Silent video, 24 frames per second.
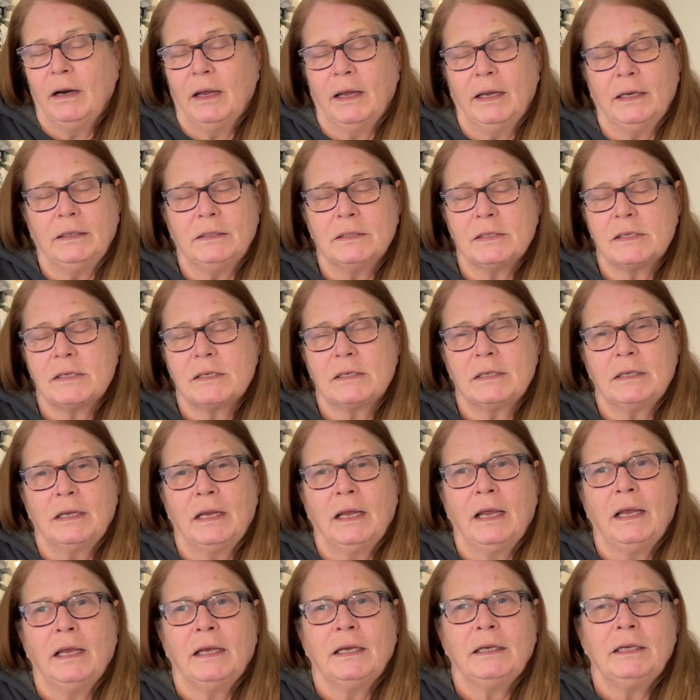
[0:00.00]
I just,
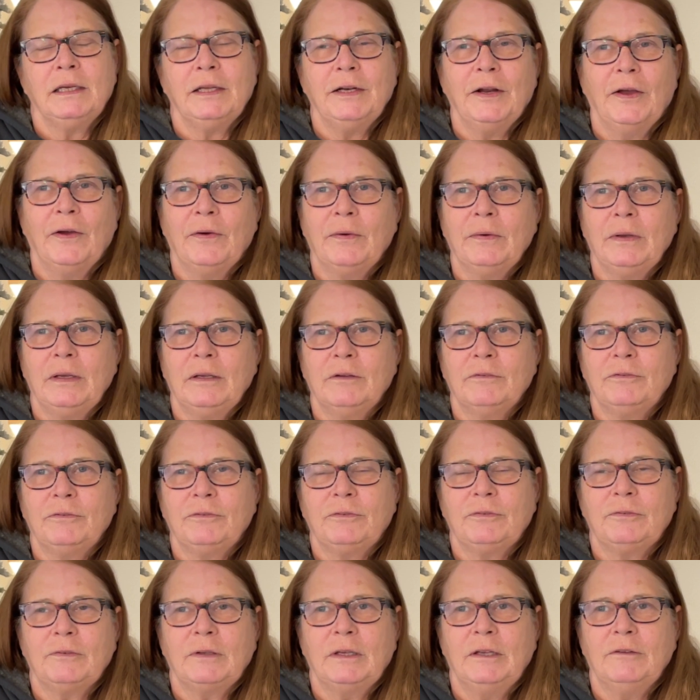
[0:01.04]
you know,
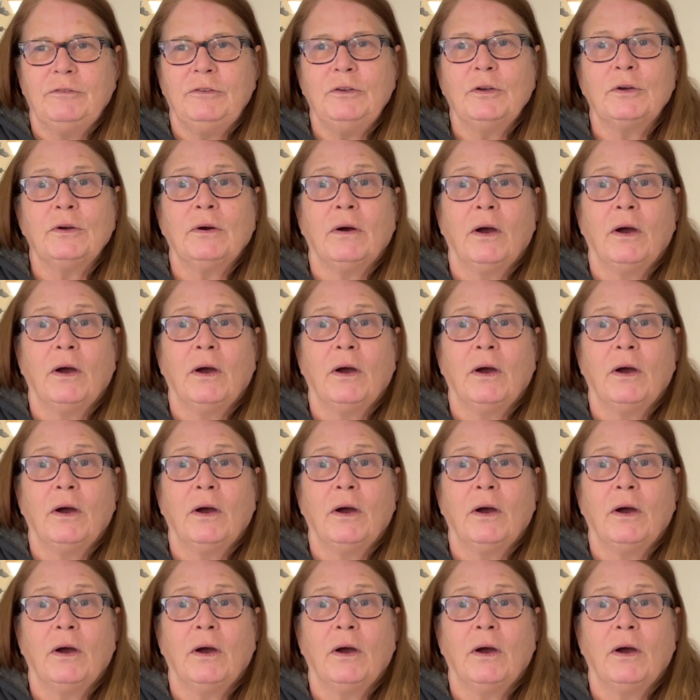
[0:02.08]
if, if you're